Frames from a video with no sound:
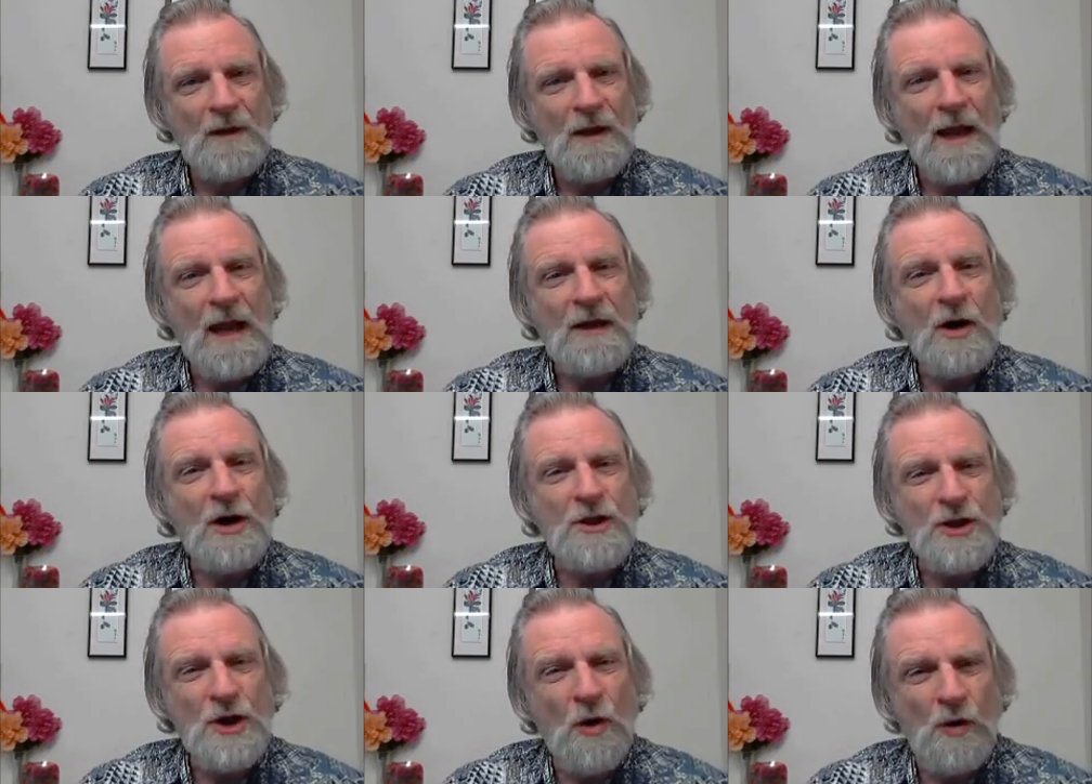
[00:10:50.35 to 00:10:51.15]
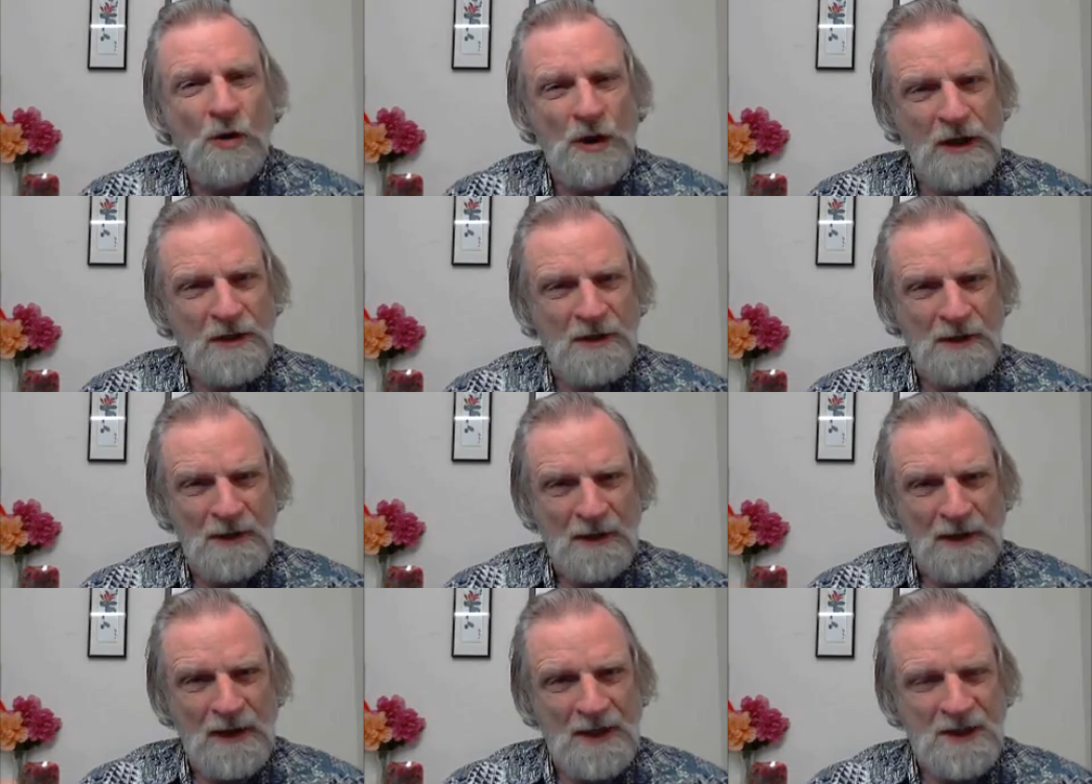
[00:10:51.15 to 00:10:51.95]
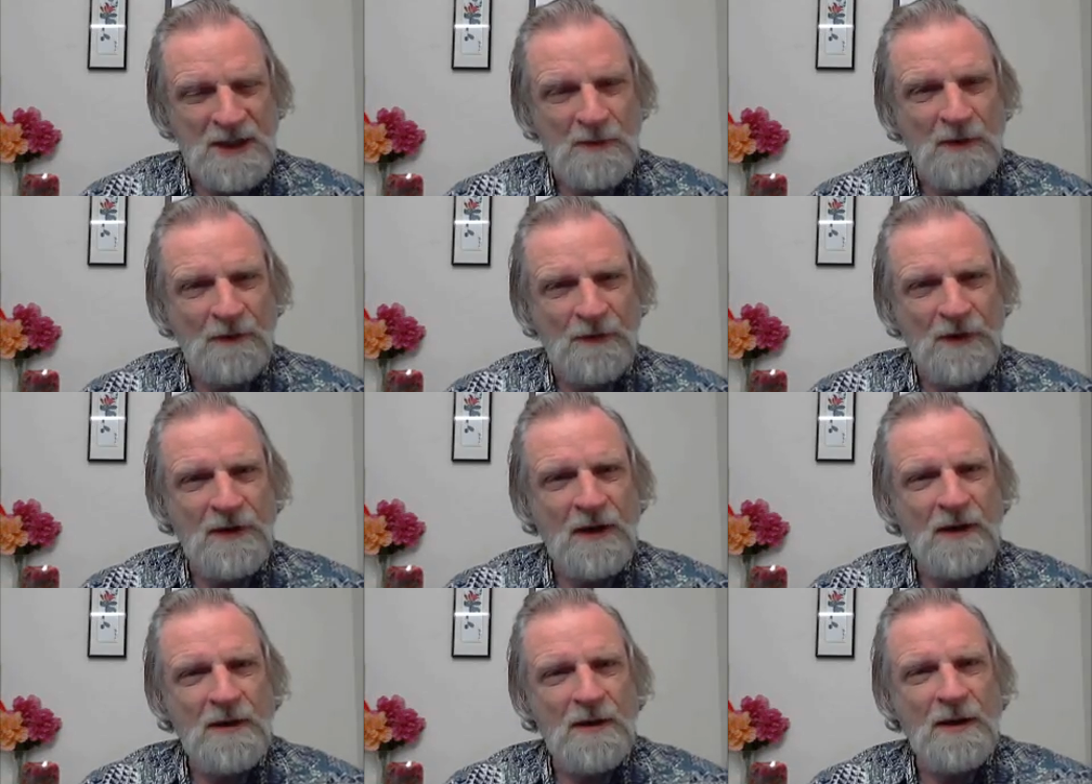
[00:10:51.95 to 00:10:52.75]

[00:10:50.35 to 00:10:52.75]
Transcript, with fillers: Eckhart Tolle and, and some of the,